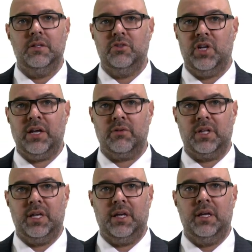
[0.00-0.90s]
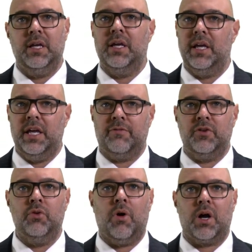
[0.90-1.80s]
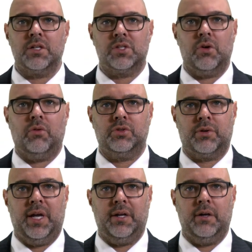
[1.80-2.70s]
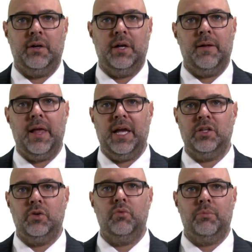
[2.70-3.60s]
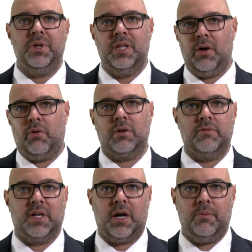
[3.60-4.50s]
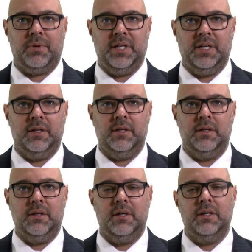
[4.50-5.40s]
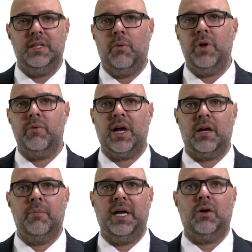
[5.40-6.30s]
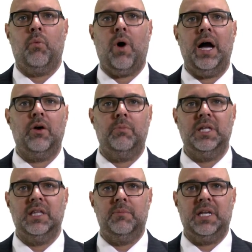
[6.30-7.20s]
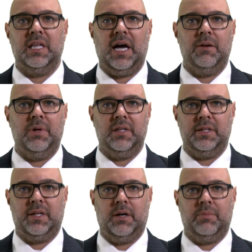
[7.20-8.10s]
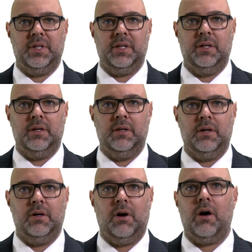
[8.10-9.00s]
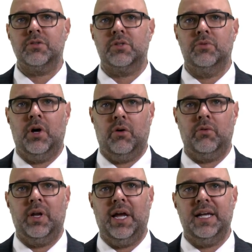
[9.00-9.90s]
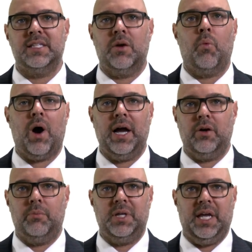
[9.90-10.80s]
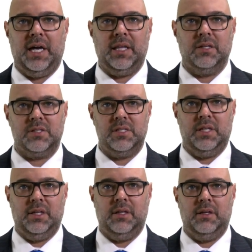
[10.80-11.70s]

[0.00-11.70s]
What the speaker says: Generally, if you are a sole trader and you will be the owner of the company, then we recommend a Wyoming limited liability company, also known as a Wyoming LLC.